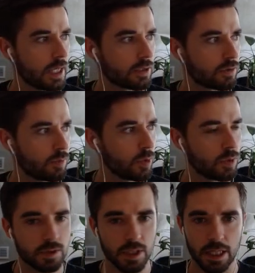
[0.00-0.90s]

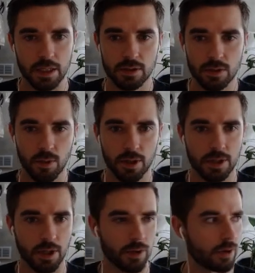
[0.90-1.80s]
smooths into one
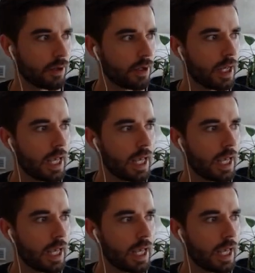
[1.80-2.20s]
another,